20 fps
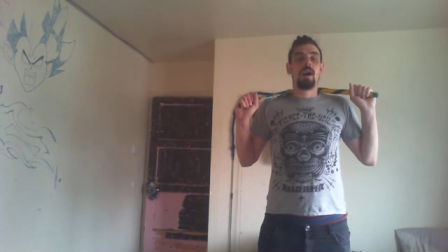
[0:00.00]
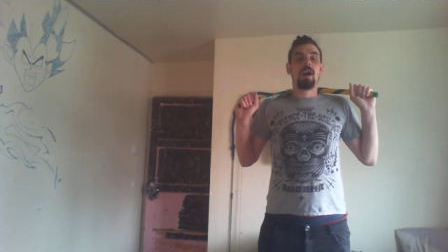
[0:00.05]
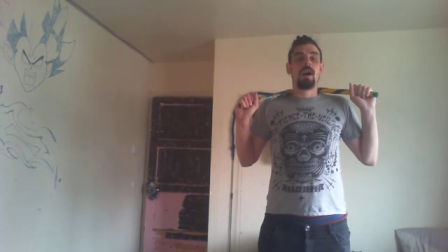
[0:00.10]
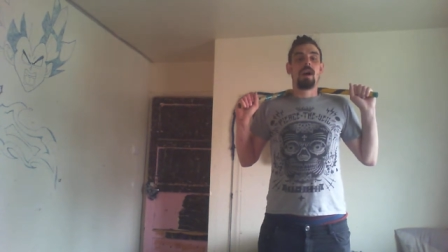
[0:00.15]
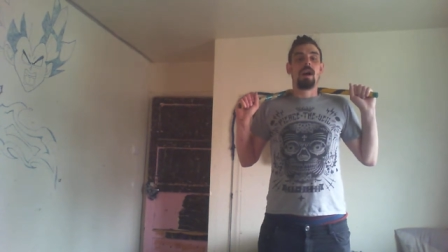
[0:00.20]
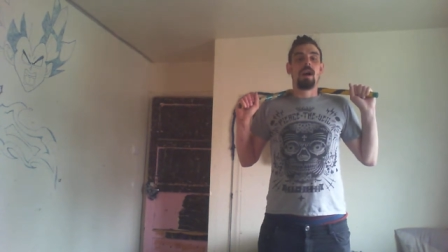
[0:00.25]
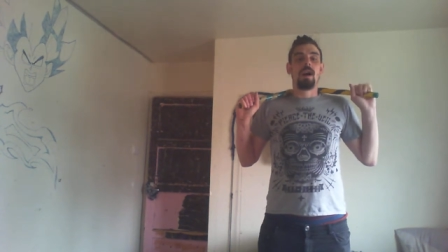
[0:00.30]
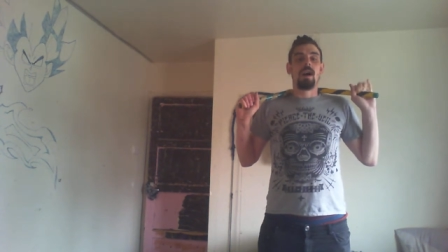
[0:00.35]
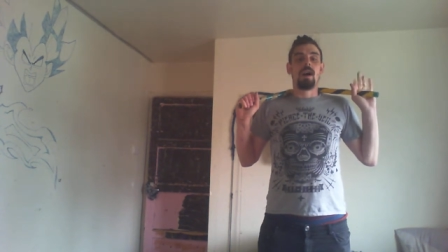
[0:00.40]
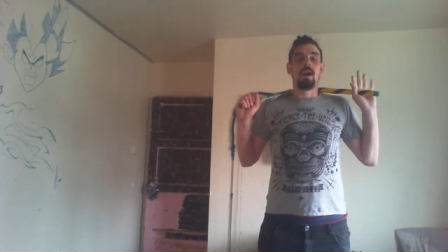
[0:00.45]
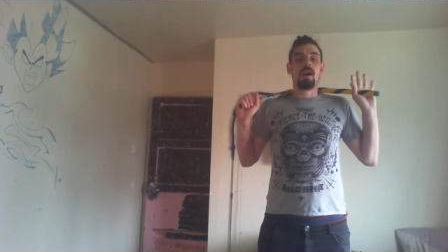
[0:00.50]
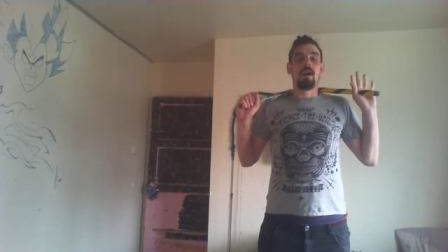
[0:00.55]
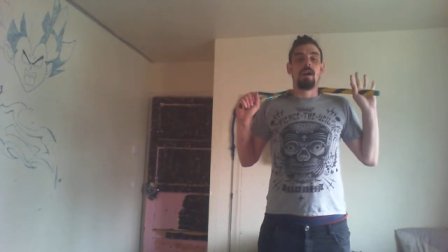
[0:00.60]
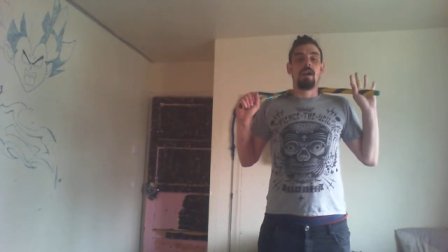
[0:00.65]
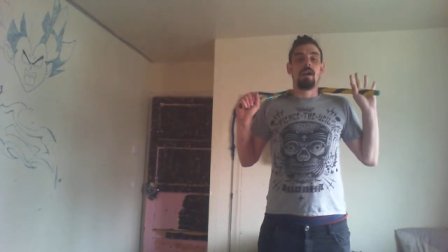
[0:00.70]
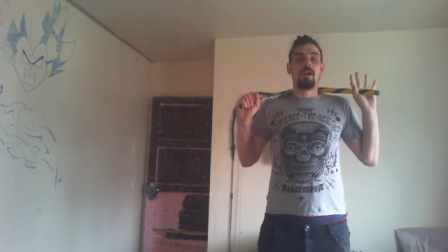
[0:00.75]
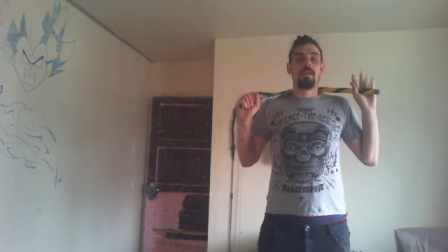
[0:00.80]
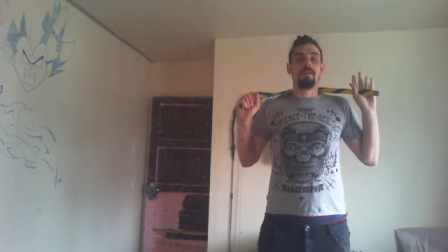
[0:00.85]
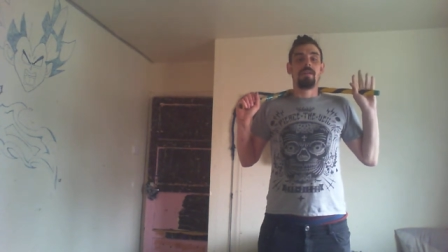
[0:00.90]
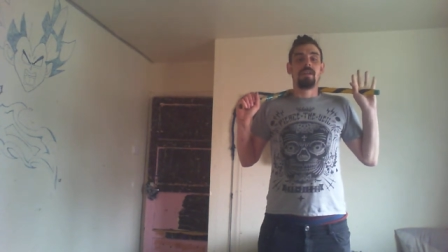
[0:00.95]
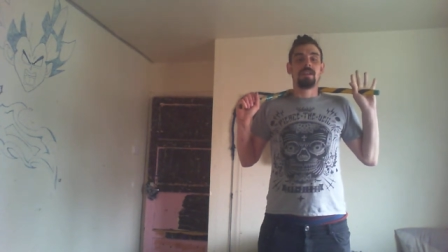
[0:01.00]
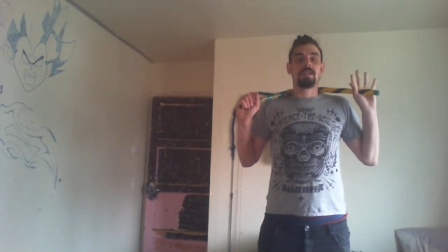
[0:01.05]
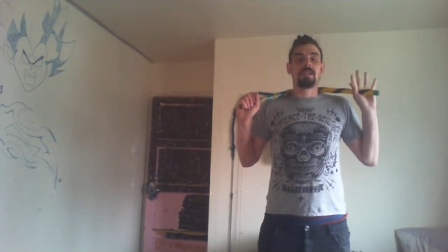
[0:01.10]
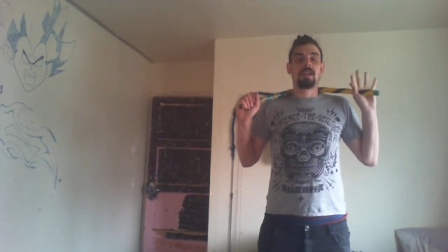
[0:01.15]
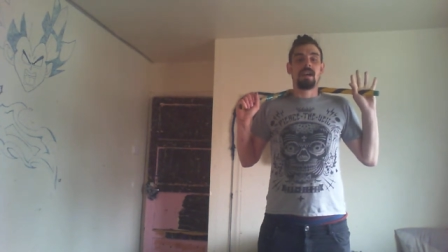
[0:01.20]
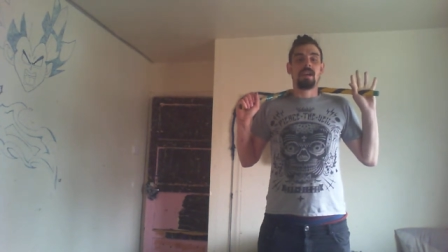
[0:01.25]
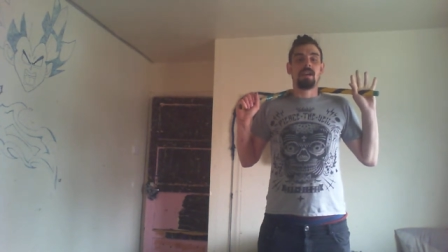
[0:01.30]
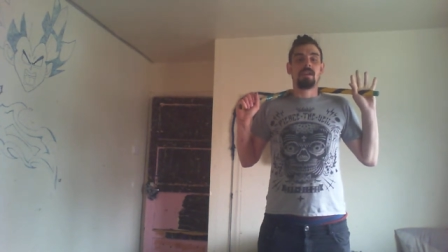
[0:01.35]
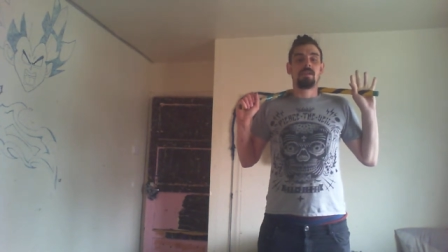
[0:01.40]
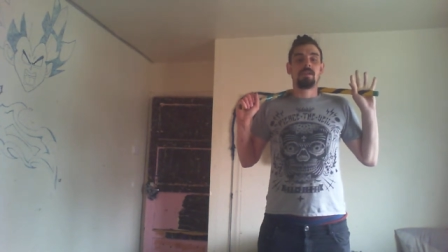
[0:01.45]
Uh, this
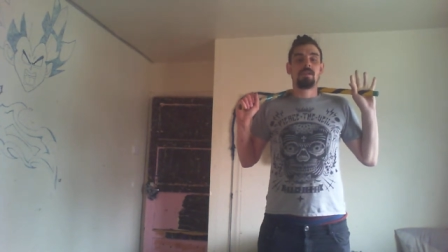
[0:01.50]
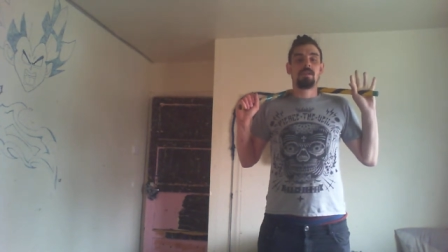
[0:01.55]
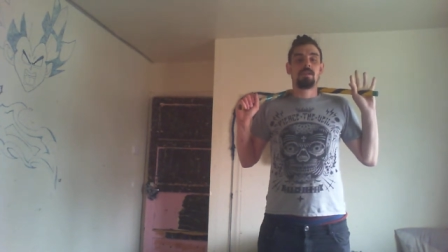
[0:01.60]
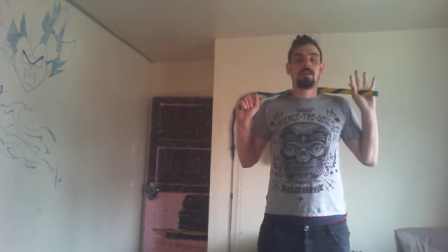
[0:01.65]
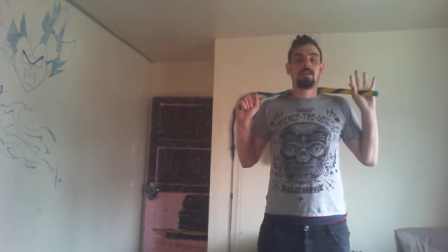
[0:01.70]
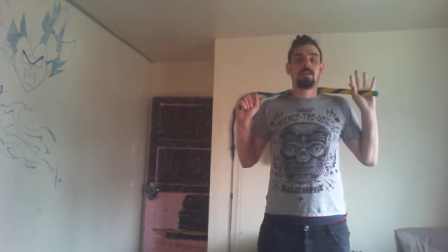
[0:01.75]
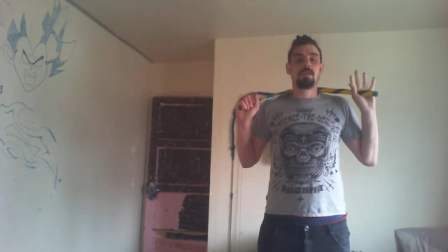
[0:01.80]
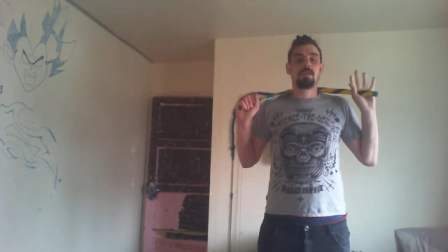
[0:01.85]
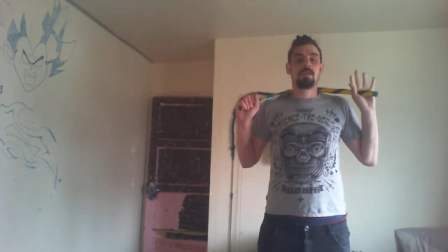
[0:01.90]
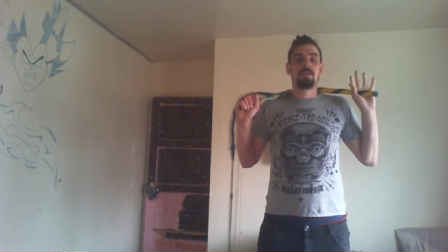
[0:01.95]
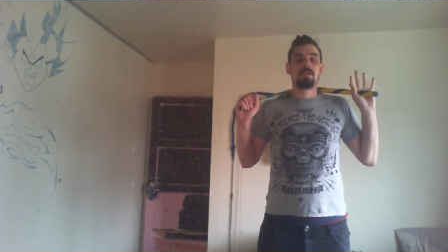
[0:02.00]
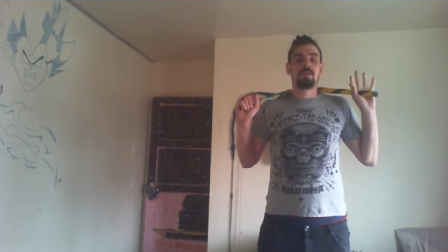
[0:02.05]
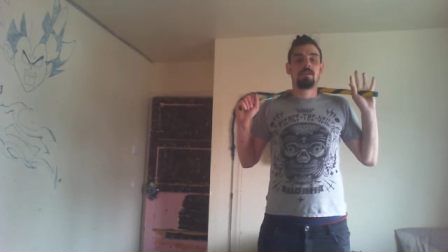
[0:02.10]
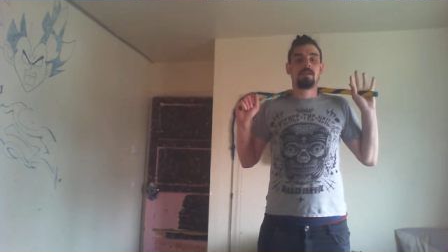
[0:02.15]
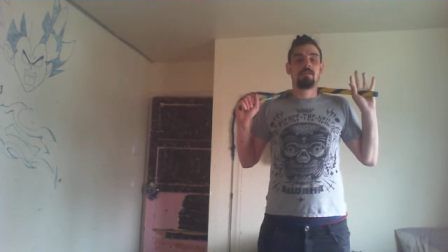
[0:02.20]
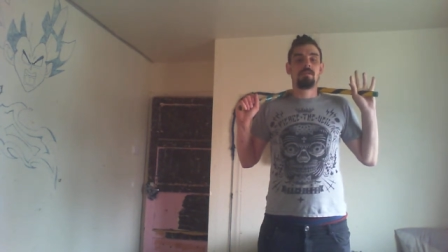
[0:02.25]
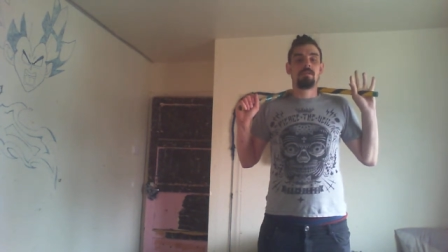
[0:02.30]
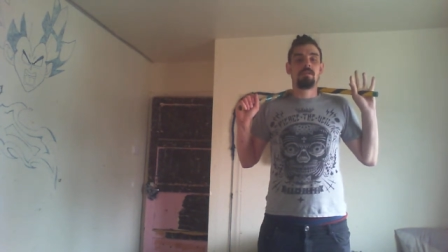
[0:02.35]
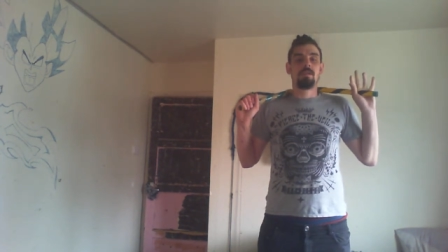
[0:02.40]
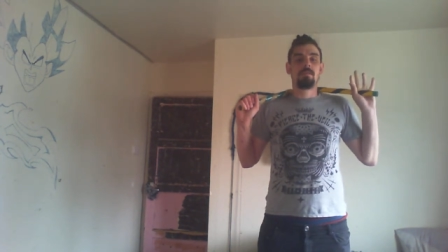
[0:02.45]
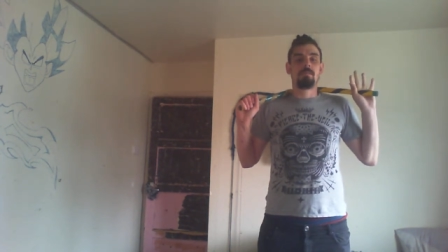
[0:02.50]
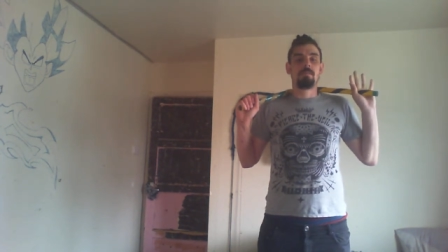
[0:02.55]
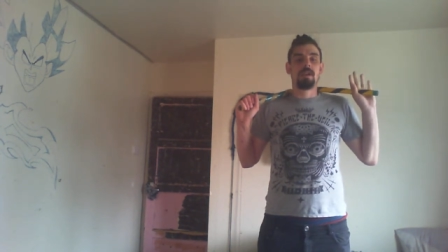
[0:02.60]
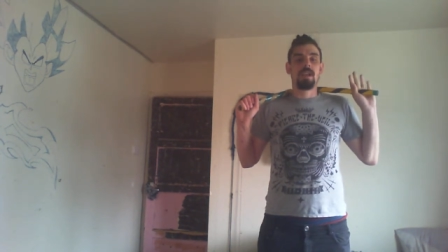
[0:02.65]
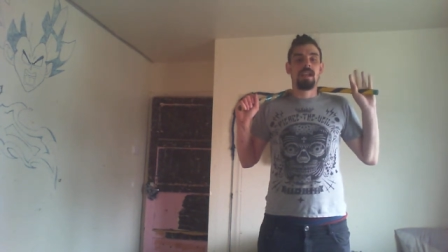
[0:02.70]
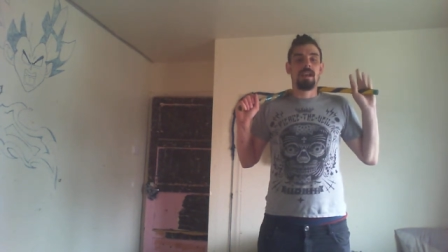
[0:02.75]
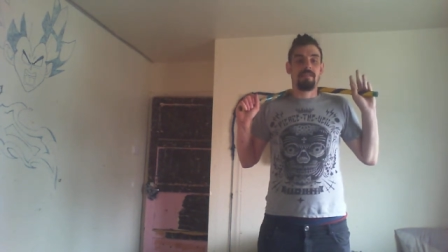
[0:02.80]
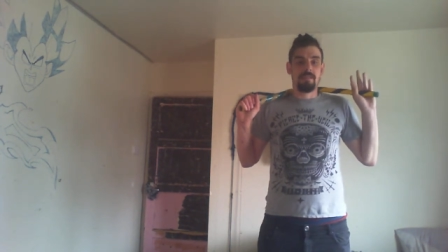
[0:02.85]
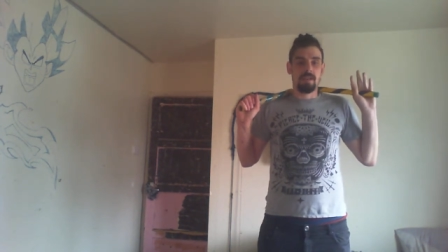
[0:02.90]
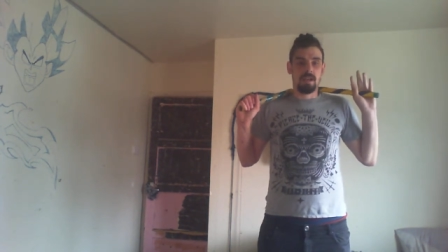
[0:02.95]
hand, no, my
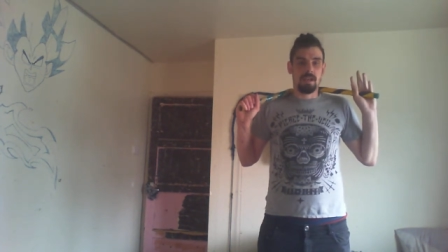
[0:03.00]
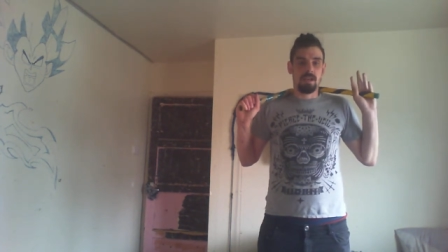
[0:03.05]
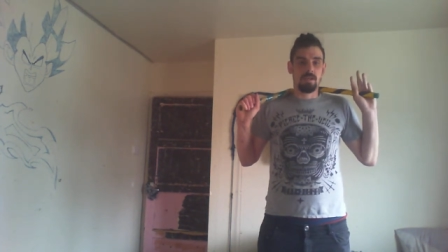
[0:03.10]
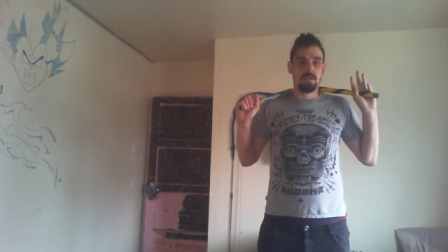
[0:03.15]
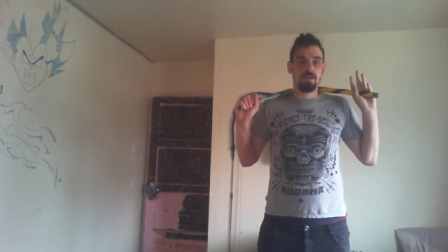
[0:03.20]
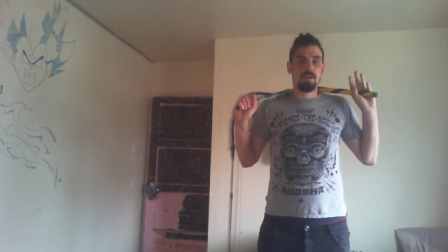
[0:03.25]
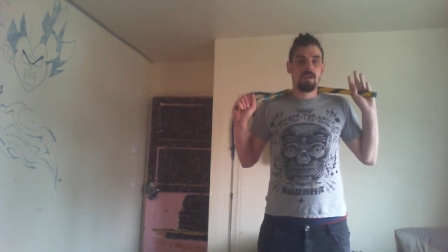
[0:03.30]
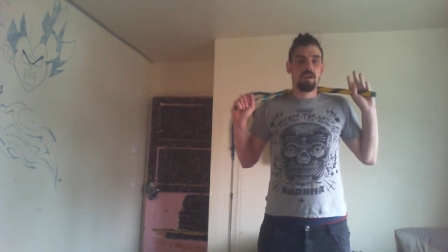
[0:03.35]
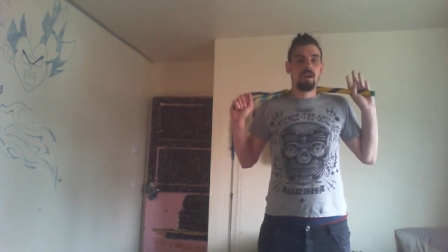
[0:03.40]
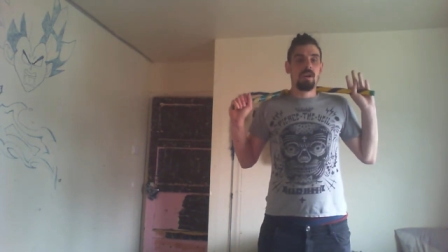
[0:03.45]
left hand,